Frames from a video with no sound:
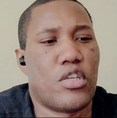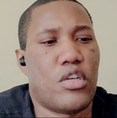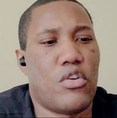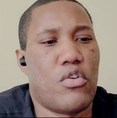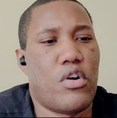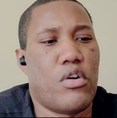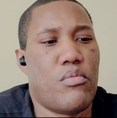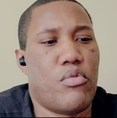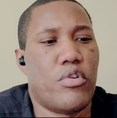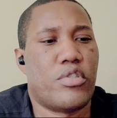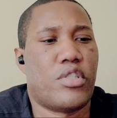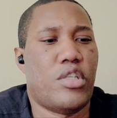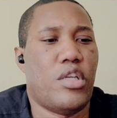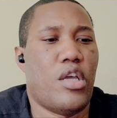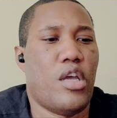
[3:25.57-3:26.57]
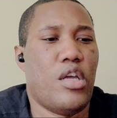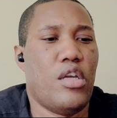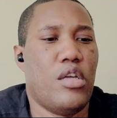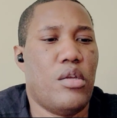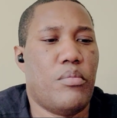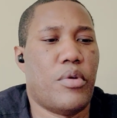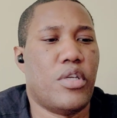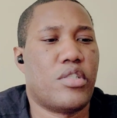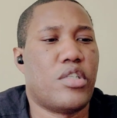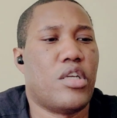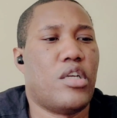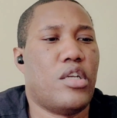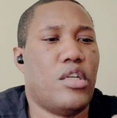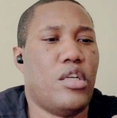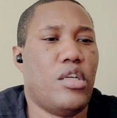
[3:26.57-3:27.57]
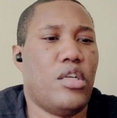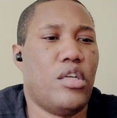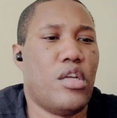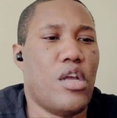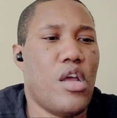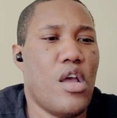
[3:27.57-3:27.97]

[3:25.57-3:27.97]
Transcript: Laura Mercier, basically